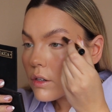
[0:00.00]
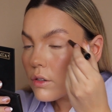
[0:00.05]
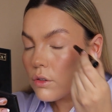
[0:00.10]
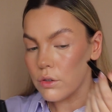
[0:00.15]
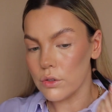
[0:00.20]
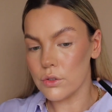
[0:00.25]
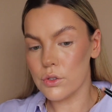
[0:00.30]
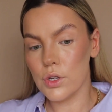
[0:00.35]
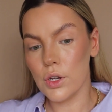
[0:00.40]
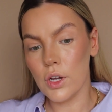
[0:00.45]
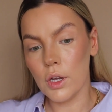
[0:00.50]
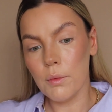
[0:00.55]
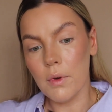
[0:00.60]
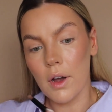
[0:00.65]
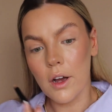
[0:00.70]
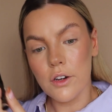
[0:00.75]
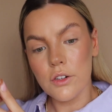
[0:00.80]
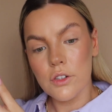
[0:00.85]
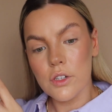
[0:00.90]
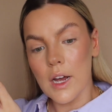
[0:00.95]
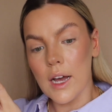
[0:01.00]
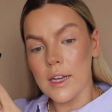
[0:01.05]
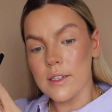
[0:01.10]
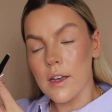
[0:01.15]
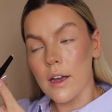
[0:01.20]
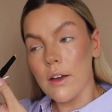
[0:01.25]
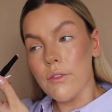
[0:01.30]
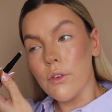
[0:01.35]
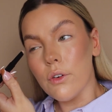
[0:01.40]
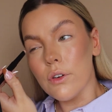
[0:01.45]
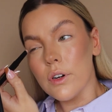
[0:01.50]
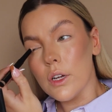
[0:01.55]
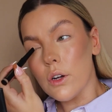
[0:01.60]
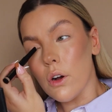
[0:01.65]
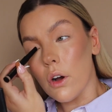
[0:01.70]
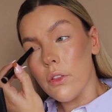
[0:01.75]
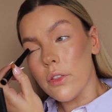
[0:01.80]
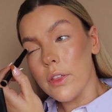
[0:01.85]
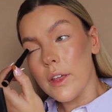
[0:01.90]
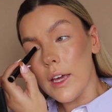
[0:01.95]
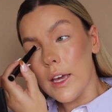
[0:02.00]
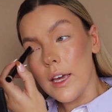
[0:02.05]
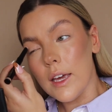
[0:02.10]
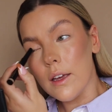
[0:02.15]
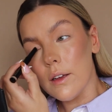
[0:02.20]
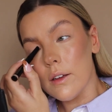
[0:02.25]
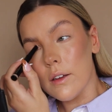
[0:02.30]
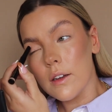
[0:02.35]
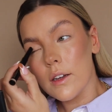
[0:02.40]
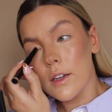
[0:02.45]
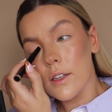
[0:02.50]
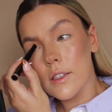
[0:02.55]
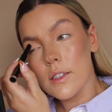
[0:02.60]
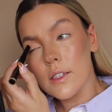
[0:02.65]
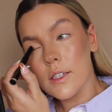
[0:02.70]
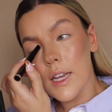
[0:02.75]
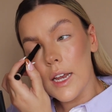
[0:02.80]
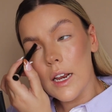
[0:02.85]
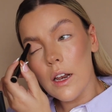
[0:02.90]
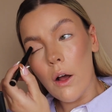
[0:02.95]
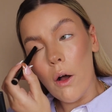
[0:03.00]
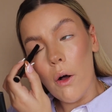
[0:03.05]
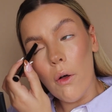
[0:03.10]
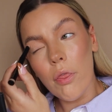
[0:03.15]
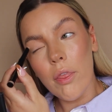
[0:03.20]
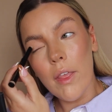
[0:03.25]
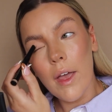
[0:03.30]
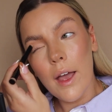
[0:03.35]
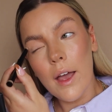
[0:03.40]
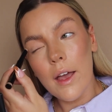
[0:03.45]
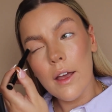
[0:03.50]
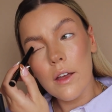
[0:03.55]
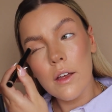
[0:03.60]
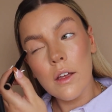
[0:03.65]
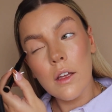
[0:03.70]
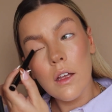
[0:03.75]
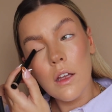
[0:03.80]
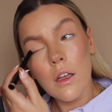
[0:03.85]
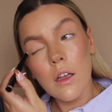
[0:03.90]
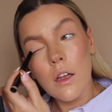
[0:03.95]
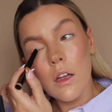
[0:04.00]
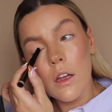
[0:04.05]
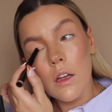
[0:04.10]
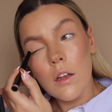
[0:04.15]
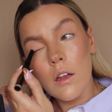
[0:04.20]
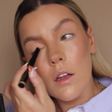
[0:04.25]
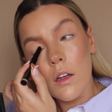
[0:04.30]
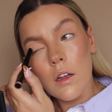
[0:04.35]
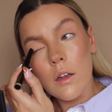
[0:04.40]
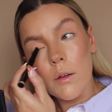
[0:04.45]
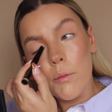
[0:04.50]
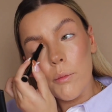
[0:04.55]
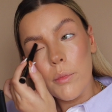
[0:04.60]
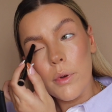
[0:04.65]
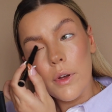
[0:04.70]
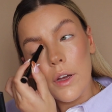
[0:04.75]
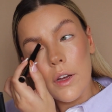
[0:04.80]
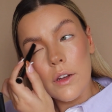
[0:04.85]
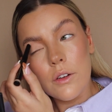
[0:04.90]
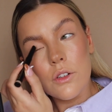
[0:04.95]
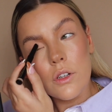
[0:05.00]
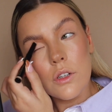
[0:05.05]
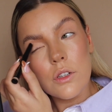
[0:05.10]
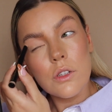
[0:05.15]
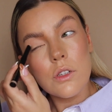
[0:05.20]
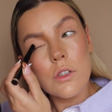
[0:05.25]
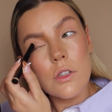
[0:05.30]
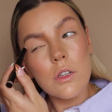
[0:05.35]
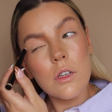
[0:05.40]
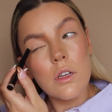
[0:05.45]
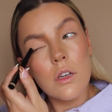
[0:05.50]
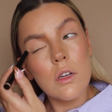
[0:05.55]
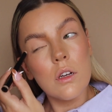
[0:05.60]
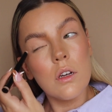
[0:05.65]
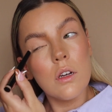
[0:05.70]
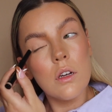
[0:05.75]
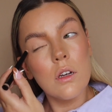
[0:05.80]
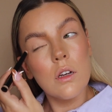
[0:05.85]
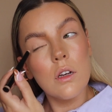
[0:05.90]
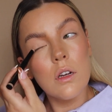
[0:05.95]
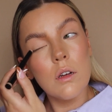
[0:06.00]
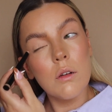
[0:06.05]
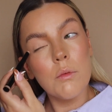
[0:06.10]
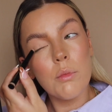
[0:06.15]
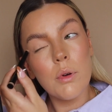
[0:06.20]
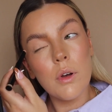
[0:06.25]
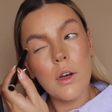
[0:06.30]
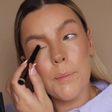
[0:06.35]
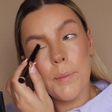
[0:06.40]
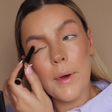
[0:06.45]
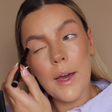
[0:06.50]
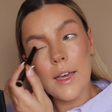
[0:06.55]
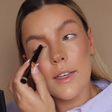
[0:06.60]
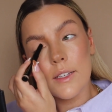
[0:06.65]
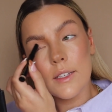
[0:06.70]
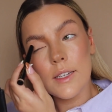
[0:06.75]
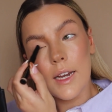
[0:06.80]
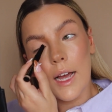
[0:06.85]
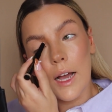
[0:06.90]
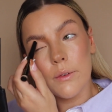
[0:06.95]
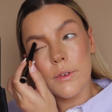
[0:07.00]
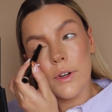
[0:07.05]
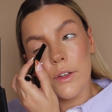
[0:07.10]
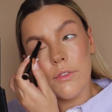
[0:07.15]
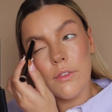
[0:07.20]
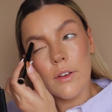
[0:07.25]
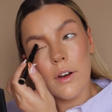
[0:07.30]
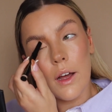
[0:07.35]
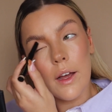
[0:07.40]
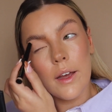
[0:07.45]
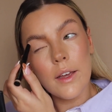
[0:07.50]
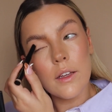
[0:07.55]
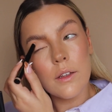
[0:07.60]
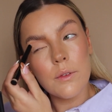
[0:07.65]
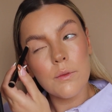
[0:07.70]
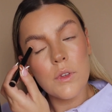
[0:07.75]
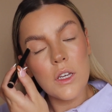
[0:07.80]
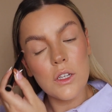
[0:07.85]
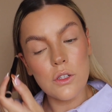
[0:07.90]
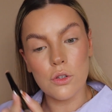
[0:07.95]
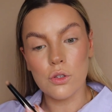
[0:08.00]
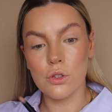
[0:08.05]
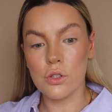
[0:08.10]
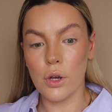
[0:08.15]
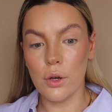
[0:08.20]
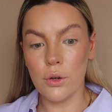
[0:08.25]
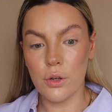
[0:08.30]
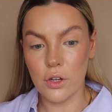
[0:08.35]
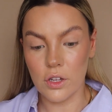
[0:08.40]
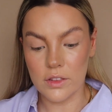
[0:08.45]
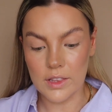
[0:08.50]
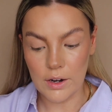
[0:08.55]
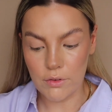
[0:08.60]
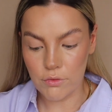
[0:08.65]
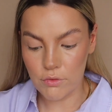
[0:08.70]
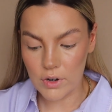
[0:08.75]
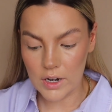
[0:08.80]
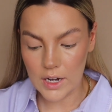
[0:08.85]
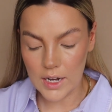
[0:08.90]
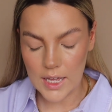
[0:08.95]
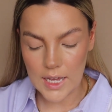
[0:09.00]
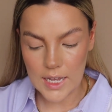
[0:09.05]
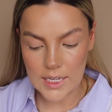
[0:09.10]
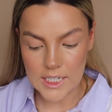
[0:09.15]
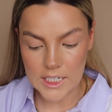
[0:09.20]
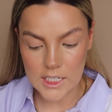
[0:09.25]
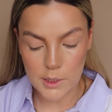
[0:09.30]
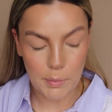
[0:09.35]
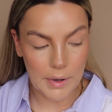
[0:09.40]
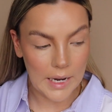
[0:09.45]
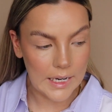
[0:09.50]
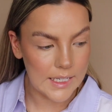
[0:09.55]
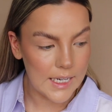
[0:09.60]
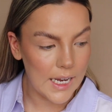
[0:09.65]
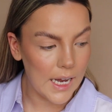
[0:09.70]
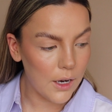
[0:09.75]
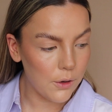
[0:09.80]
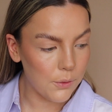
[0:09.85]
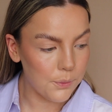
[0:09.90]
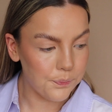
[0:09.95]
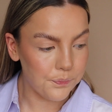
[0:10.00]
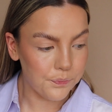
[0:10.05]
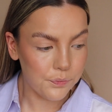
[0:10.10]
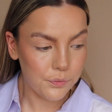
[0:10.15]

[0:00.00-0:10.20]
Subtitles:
Not too much, as I've already got the concealer on there, but just to put a base down if you like. These are so good, they're really easy to blend out.